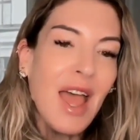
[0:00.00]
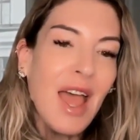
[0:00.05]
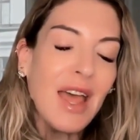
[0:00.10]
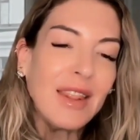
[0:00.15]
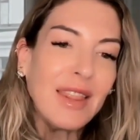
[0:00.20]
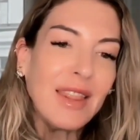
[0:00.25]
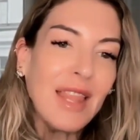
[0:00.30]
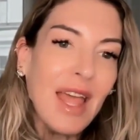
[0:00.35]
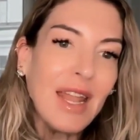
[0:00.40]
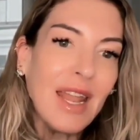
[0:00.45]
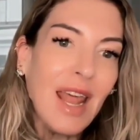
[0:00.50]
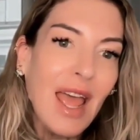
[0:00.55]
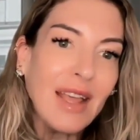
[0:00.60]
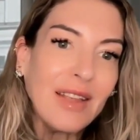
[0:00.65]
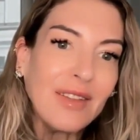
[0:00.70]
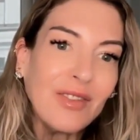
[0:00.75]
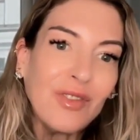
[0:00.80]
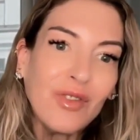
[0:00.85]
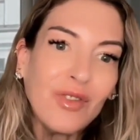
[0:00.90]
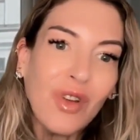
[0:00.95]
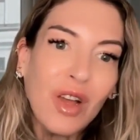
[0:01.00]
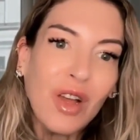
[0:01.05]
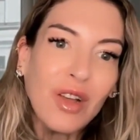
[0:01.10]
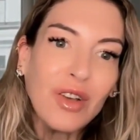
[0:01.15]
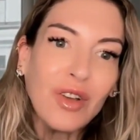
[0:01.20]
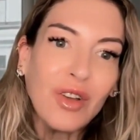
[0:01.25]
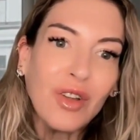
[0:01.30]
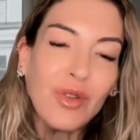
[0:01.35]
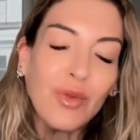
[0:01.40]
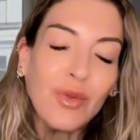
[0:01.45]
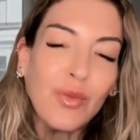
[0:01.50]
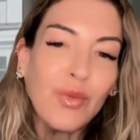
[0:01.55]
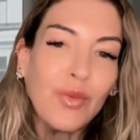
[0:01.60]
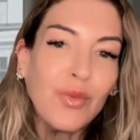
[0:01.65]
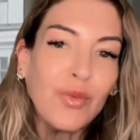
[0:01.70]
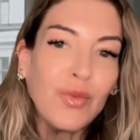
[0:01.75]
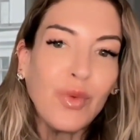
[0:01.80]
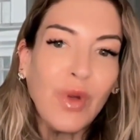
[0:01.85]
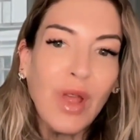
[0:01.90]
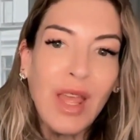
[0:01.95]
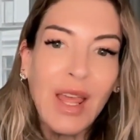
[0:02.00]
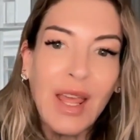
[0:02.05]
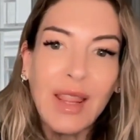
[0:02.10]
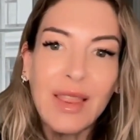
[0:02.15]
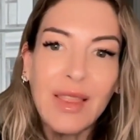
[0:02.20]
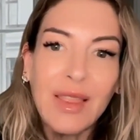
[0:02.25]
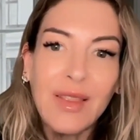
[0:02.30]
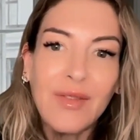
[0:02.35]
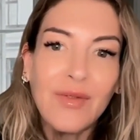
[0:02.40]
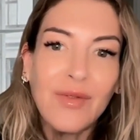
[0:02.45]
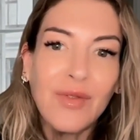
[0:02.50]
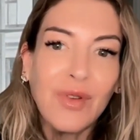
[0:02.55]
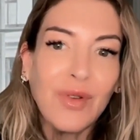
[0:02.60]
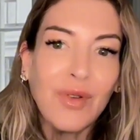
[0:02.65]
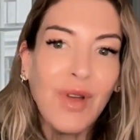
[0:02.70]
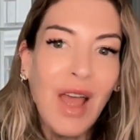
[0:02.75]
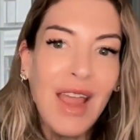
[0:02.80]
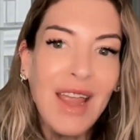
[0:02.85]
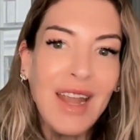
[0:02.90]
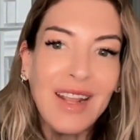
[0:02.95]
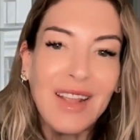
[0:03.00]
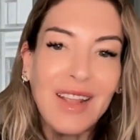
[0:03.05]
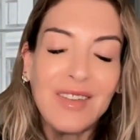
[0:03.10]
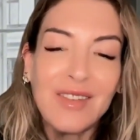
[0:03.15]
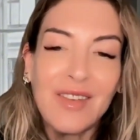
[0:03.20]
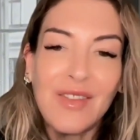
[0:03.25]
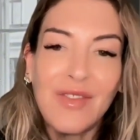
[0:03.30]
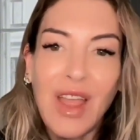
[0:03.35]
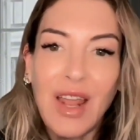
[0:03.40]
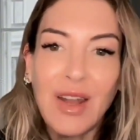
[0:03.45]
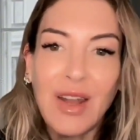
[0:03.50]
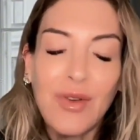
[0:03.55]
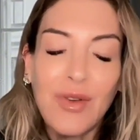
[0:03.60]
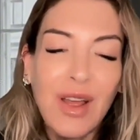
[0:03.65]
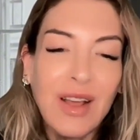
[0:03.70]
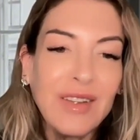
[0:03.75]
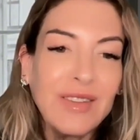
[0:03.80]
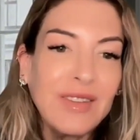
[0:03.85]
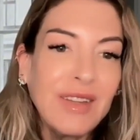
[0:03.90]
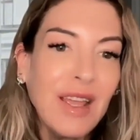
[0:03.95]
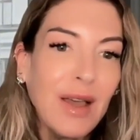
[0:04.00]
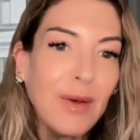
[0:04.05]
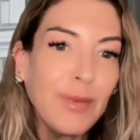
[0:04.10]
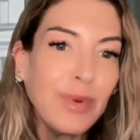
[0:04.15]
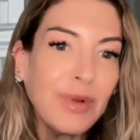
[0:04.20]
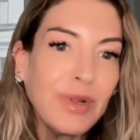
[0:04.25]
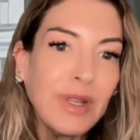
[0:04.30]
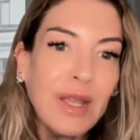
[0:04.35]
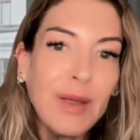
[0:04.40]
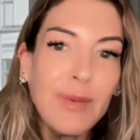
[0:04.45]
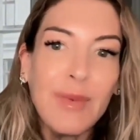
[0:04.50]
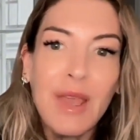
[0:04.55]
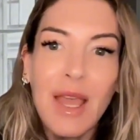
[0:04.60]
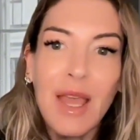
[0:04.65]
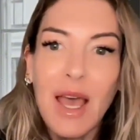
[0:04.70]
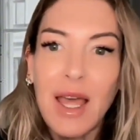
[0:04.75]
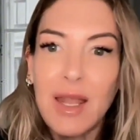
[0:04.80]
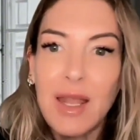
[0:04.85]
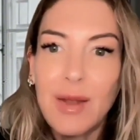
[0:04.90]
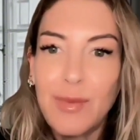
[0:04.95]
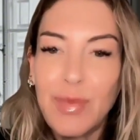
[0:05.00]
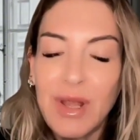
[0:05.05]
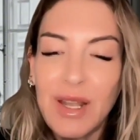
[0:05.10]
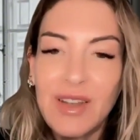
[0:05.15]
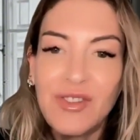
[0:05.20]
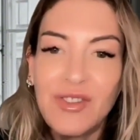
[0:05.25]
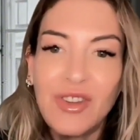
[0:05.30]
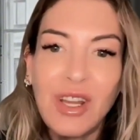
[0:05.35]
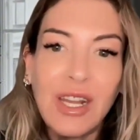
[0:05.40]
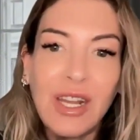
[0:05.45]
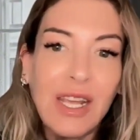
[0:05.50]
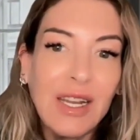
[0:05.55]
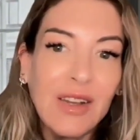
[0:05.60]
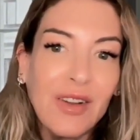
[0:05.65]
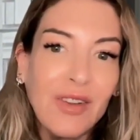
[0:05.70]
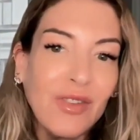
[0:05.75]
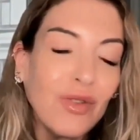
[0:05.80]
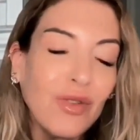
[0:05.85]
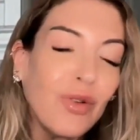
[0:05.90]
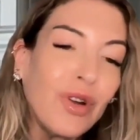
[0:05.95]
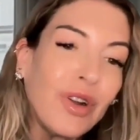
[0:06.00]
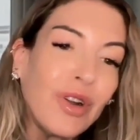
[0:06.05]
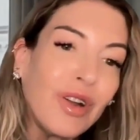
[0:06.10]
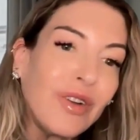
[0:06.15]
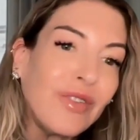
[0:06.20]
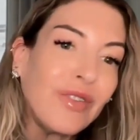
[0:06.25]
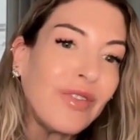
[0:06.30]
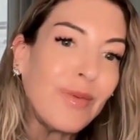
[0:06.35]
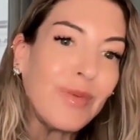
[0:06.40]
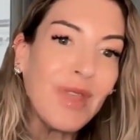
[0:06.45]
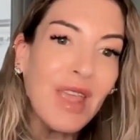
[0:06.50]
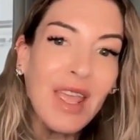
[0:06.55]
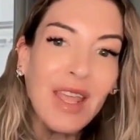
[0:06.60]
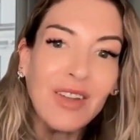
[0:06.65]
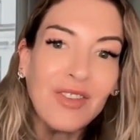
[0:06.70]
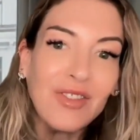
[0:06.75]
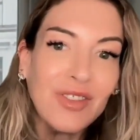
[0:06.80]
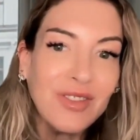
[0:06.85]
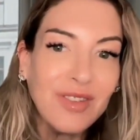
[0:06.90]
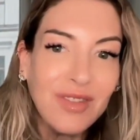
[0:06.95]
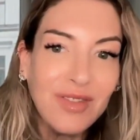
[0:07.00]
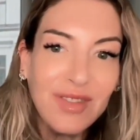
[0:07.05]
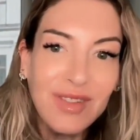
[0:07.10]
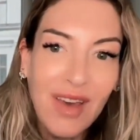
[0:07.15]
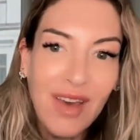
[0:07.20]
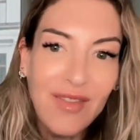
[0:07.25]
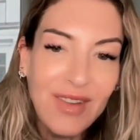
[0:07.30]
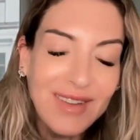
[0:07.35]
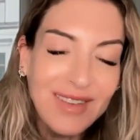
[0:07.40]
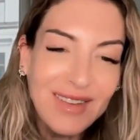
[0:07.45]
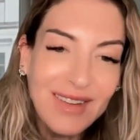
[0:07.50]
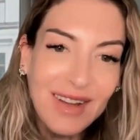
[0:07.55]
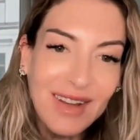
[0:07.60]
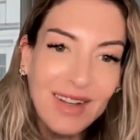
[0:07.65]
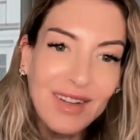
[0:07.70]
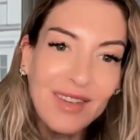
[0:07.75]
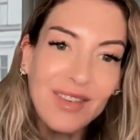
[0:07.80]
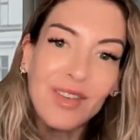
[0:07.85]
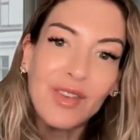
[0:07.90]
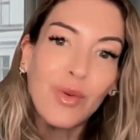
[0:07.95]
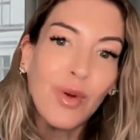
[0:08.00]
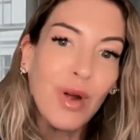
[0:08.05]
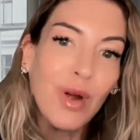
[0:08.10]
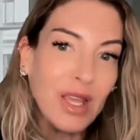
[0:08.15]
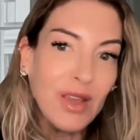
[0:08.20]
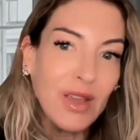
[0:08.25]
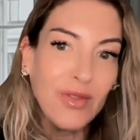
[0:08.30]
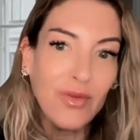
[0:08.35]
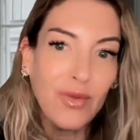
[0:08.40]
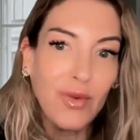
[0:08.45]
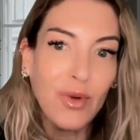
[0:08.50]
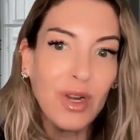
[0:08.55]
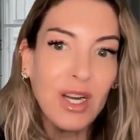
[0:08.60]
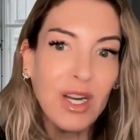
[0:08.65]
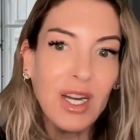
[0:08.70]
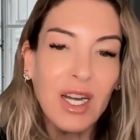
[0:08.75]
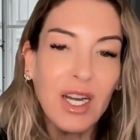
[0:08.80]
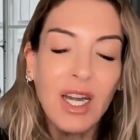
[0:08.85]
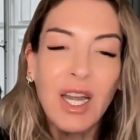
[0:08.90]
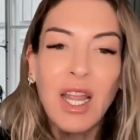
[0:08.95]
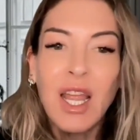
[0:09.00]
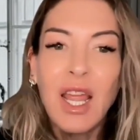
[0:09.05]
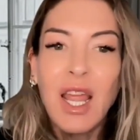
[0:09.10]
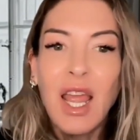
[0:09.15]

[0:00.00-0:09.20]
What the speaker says: And then I struggled with varieties of anorexia, bulimia, and binge eating disorder from the ages of 17 to 24.